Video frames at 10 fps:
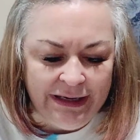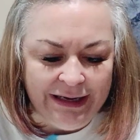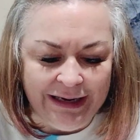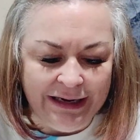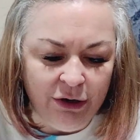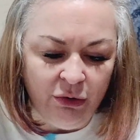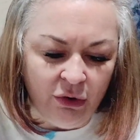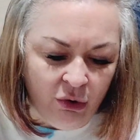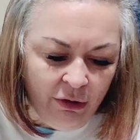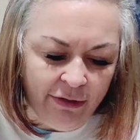I know the
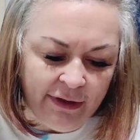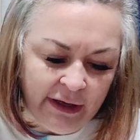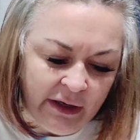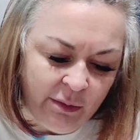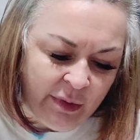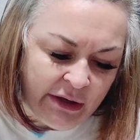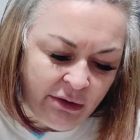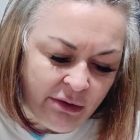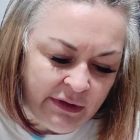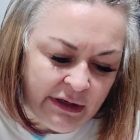whole thing
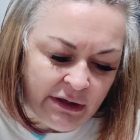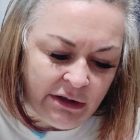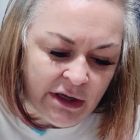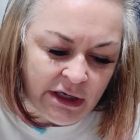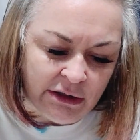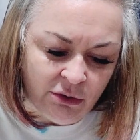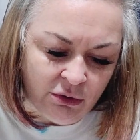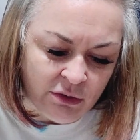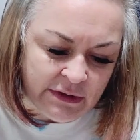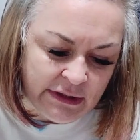better than a lot of
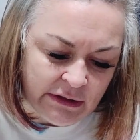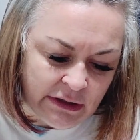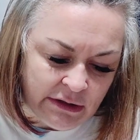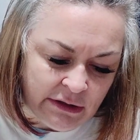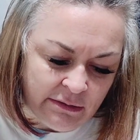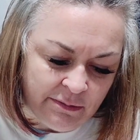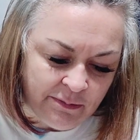locals in London.